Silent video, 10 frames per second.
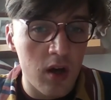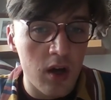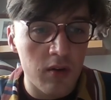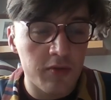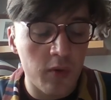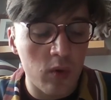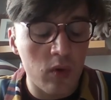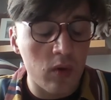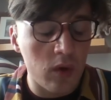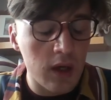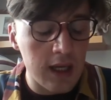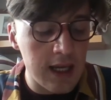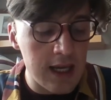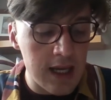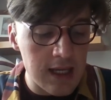for
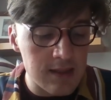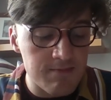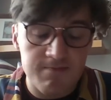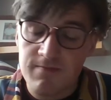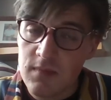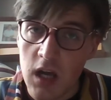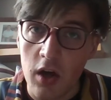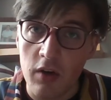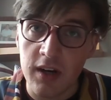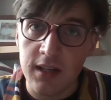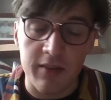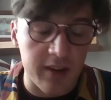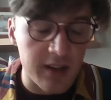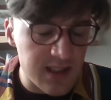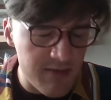an overactive,
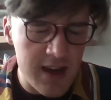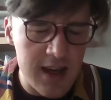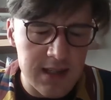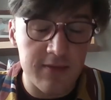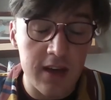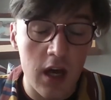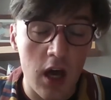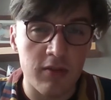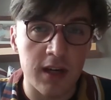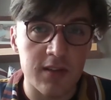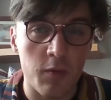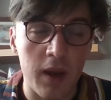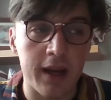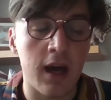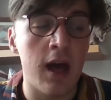a severe, severe overactive
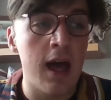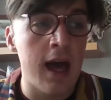bladder,